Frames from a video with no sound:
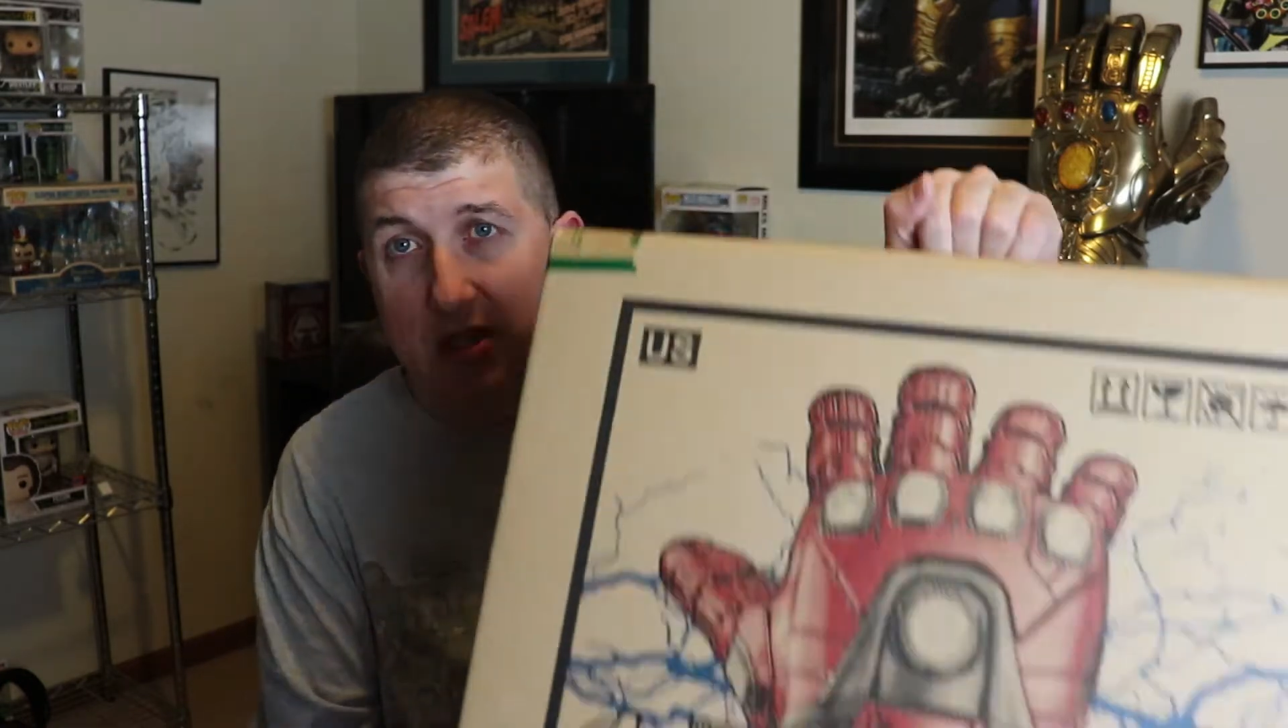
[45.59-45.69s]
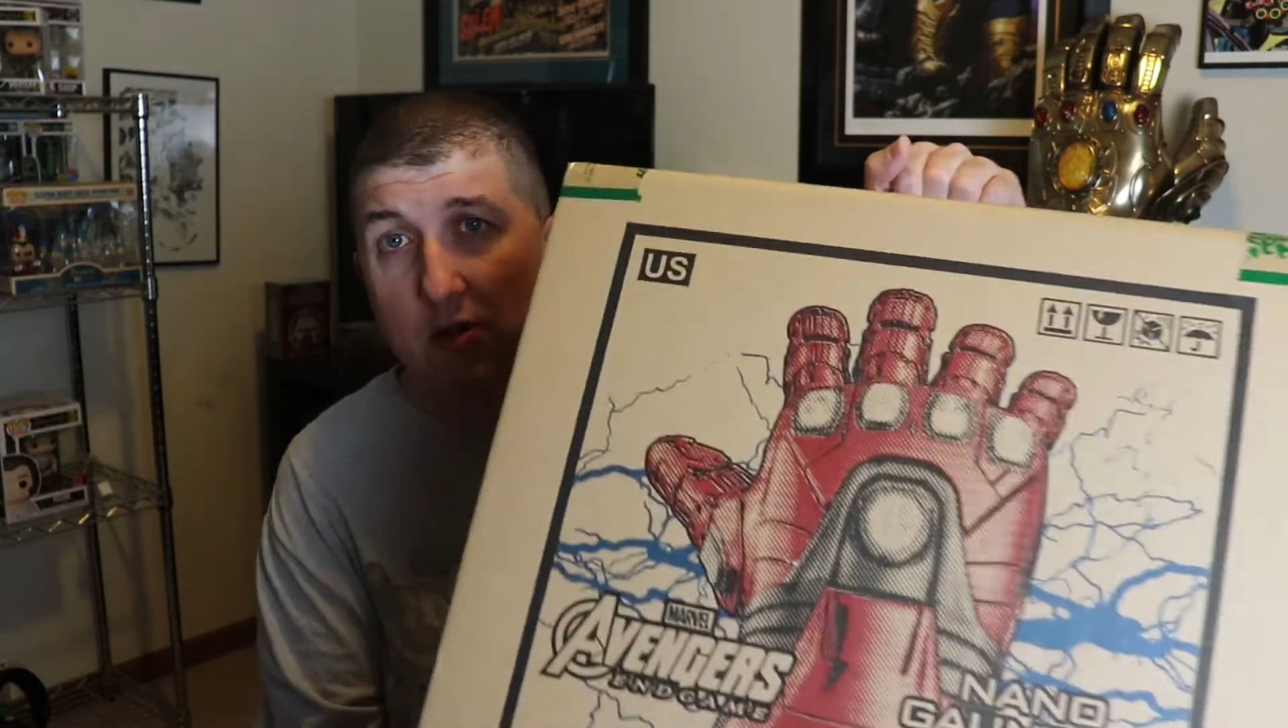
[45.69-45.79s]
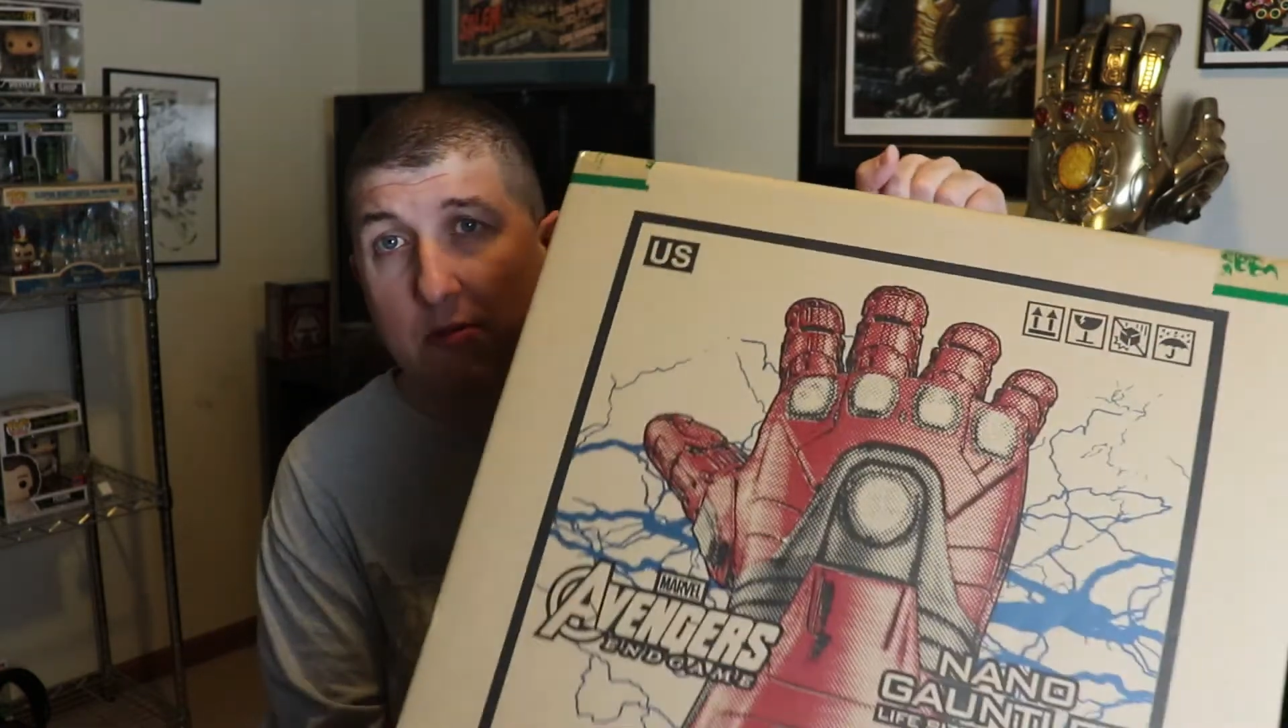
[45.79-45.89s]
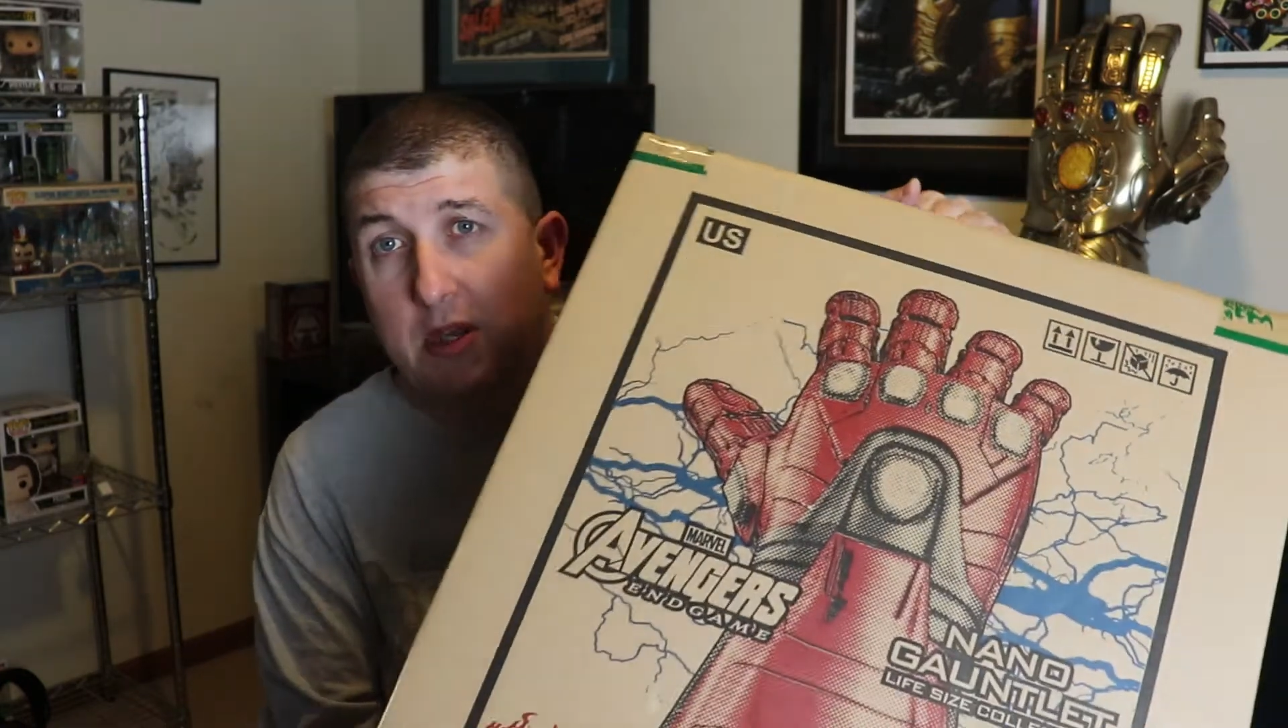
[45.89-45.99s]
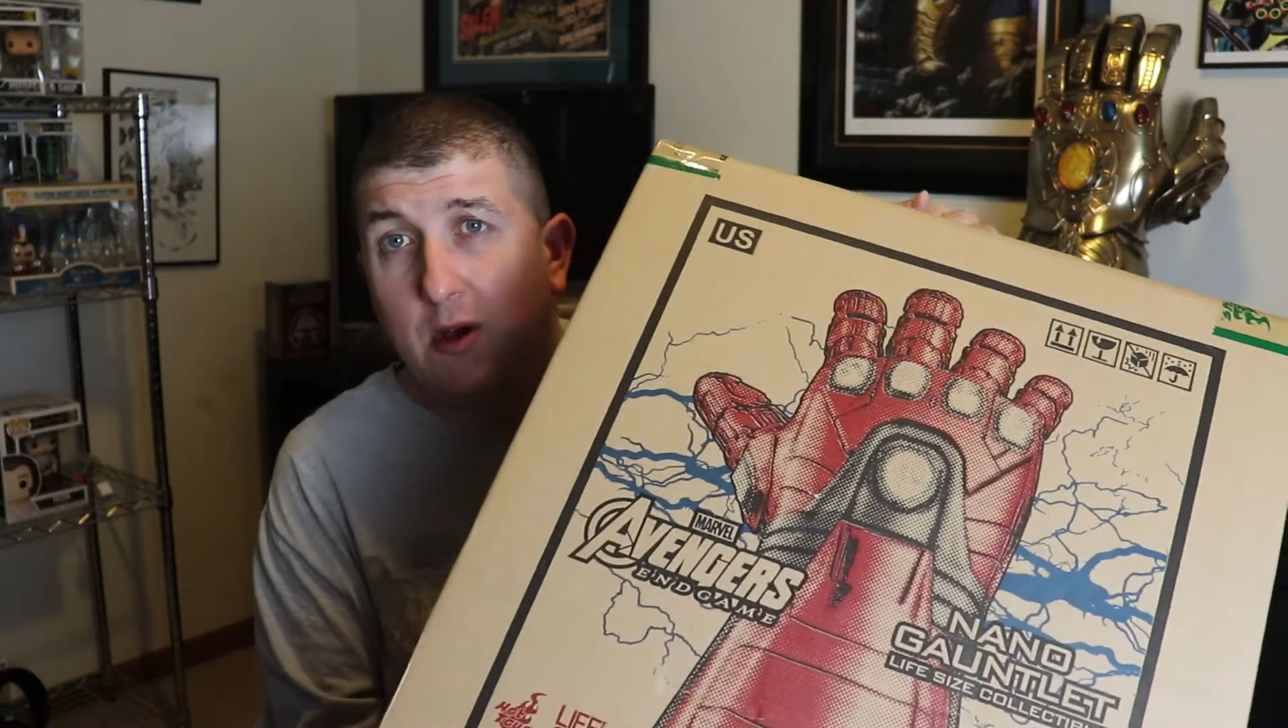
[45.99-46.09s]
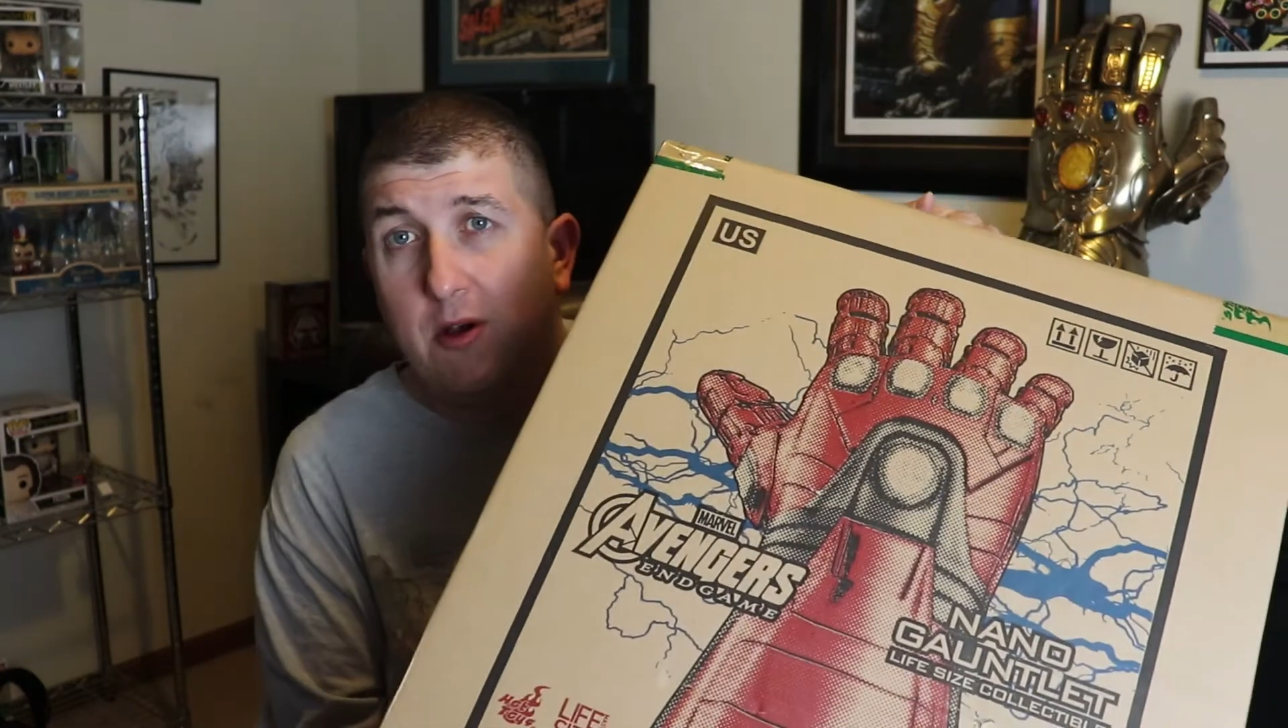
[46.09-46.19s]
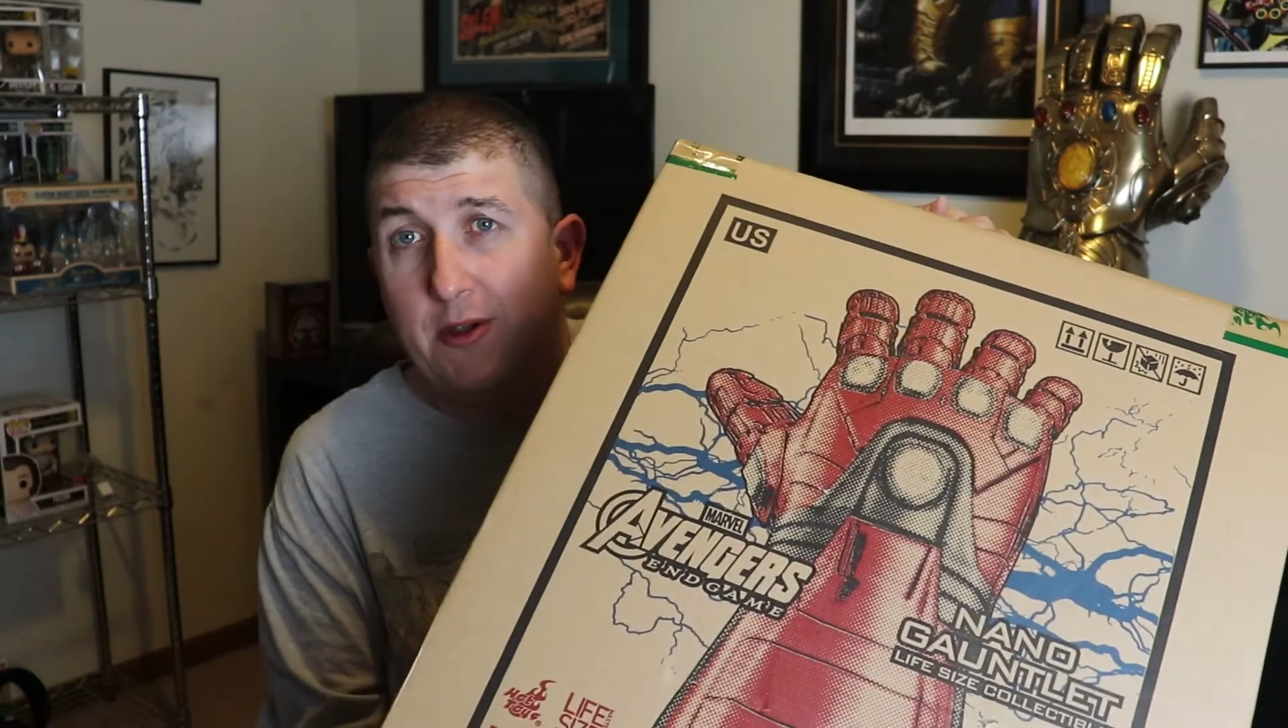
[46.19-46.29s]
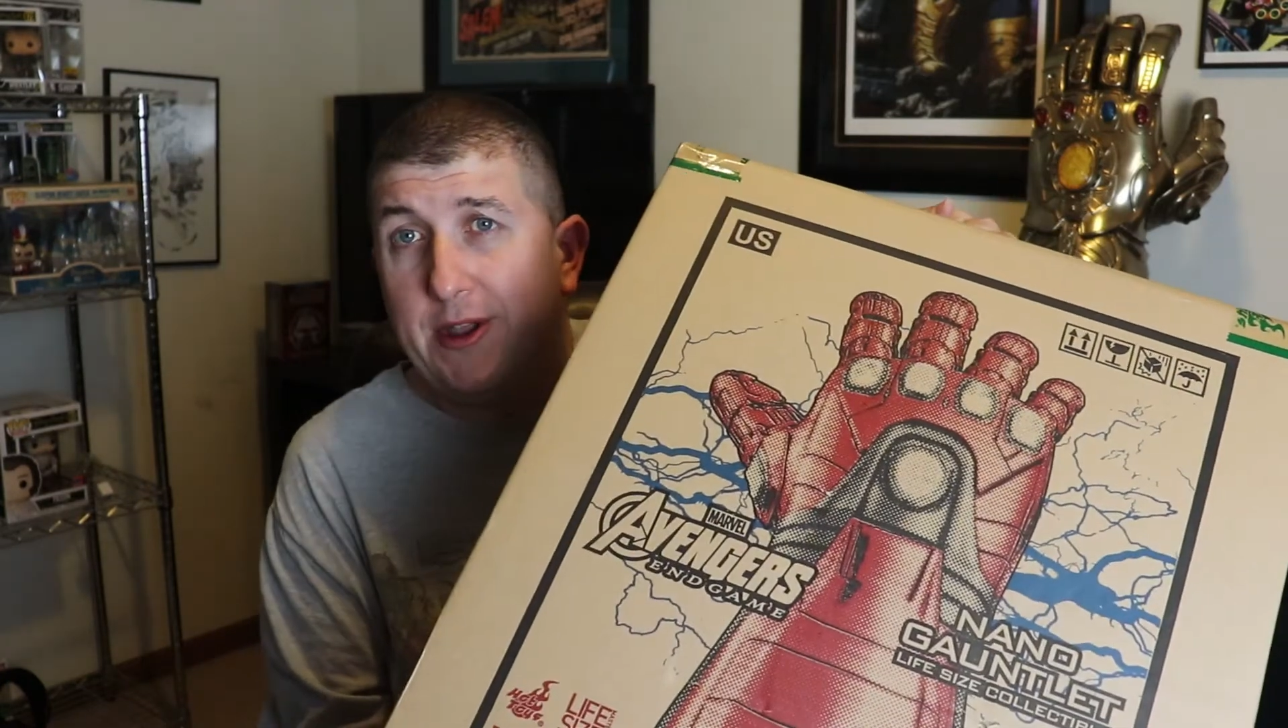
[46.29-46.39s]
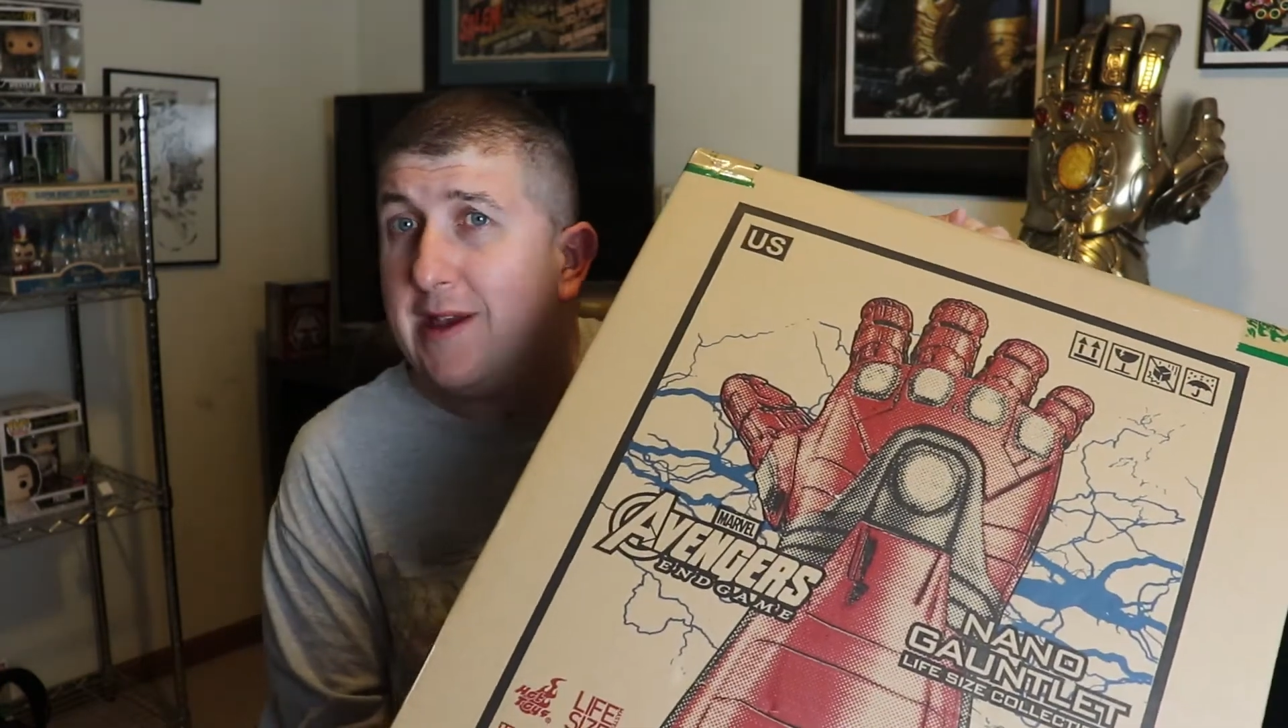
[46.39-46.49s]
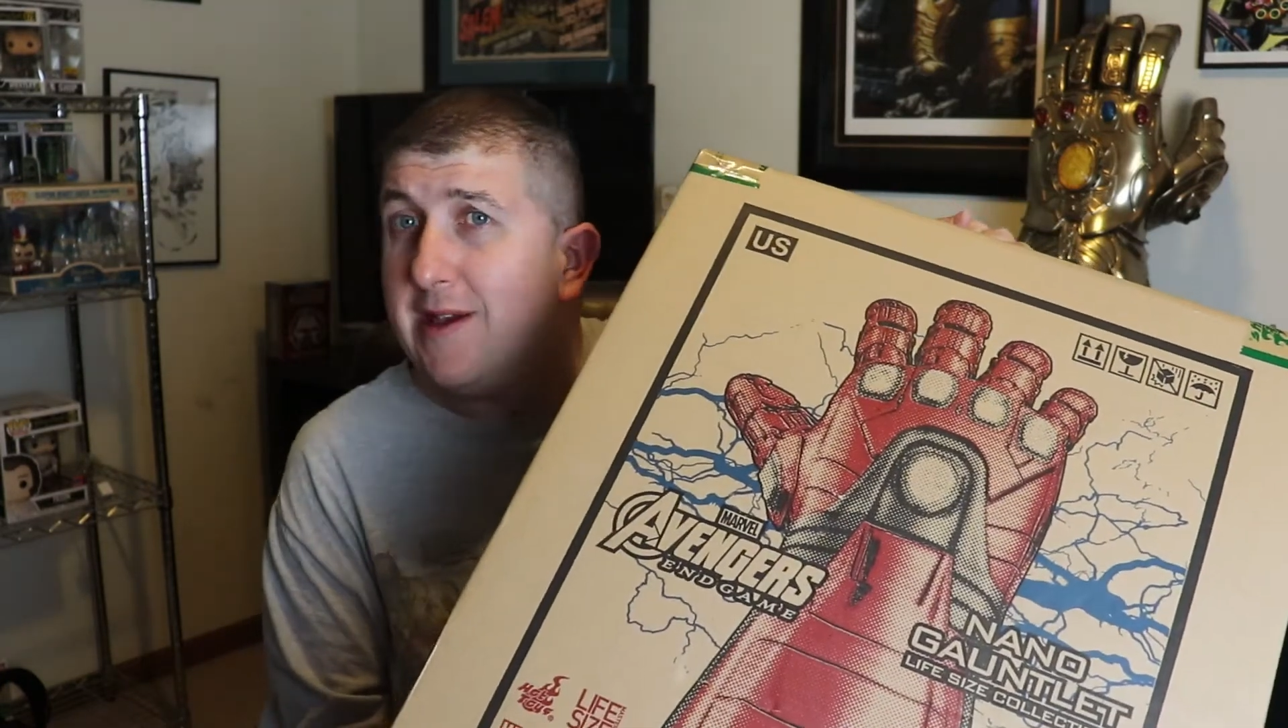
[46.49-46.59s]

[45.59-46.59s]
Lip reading: lo and behold,